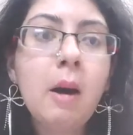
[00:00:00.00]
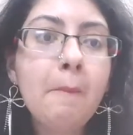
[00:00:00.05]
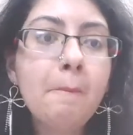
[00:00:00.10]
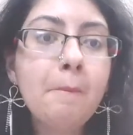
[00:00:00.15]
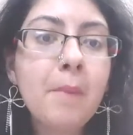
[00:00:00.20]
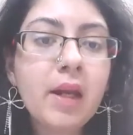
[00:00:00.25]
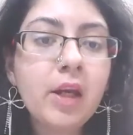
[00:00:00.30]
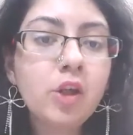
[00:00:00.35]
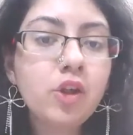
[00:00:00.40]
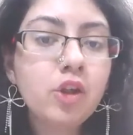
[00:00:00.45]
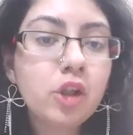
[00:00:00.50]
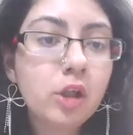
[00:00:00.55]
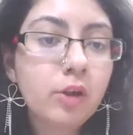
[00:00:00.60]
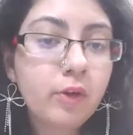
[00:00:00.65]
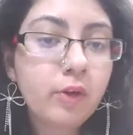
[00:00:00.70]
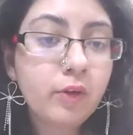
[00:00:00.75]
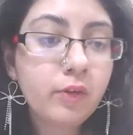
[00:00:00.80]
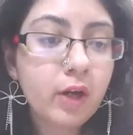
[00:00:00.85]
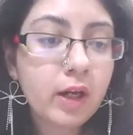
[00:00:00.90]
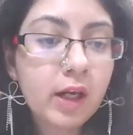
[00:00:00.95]
married
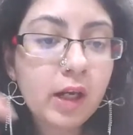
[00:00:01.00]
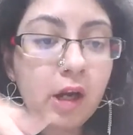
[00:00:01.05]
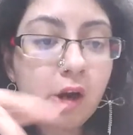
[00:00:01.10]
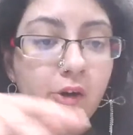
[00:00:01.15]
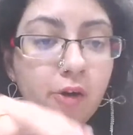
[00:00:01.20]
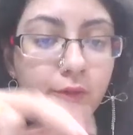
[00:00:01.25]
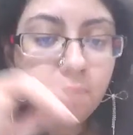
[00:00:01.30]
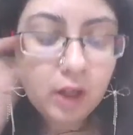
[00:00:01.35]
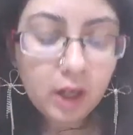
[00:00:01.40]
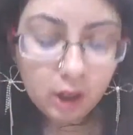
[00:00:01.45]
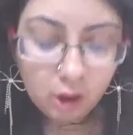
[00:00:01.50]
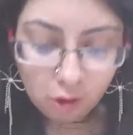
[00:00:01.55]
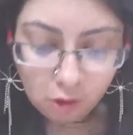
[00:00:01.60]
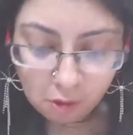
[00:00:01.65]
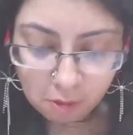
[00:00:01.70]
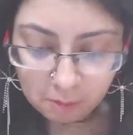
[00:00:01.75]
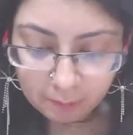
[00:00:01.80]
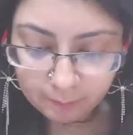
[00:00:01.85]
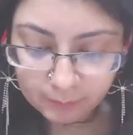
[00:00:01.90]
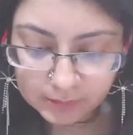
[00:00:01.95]
children running out of their
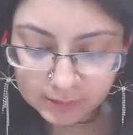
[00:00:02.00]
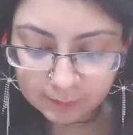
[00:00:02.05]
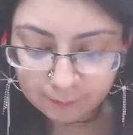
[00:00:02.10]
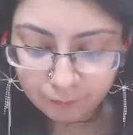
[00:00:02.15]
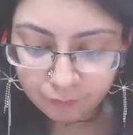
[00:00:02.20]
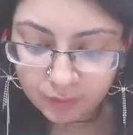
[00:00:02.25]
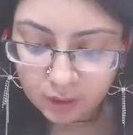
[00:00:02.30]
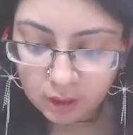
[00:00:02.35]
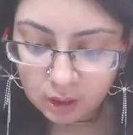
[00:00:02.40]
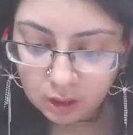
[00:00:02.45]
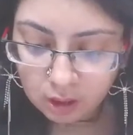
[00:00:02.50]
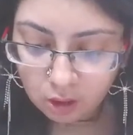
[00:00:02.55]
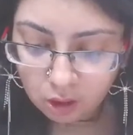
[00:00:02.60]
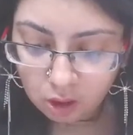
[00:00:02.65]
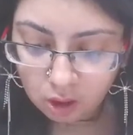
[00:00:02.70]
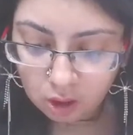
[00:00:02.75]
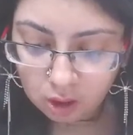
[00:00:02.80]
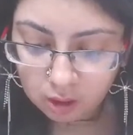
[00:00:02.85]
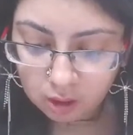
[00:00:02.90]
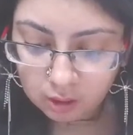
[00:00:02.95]
homes,
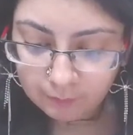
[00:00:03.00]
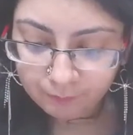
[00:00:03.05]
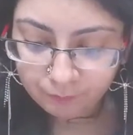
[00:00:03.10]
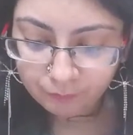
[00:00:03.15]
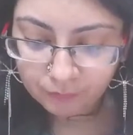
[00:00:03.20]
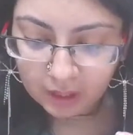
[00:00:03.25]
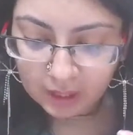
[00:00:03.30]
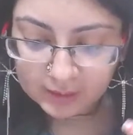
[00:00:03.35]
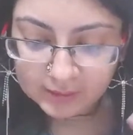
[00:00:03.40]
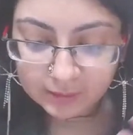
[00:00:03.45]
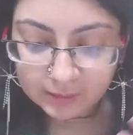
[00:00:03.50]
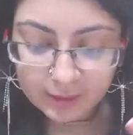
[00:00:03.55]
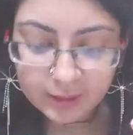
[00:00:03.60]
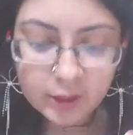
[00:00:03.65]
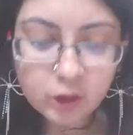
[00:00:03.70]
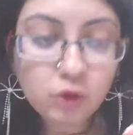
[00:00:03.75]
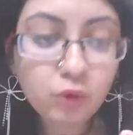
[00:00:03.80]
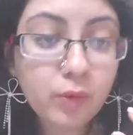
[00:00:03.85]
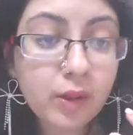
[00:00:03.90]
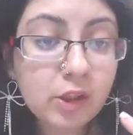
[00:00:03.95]
or as a
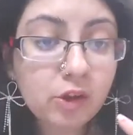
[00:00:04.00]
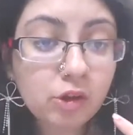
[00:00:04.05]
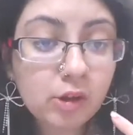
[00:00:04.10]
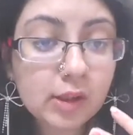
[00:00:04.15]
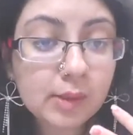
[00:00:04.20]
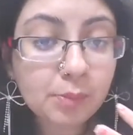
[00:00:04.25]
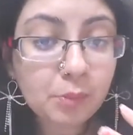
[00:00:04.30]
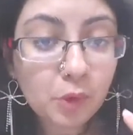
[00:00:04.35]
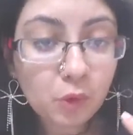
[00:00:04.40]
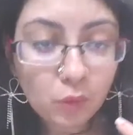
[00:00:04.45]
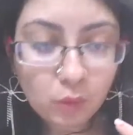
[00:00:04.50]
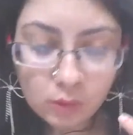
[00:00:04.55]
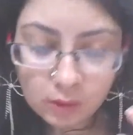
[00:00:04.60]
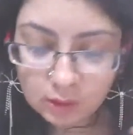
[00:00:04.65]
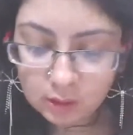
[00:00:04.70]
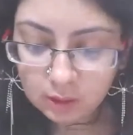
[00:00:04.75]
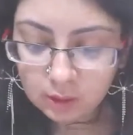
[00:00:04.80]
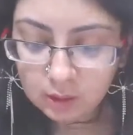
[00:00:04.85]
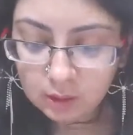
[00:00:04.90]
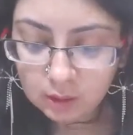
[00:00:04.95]
late winter's moon.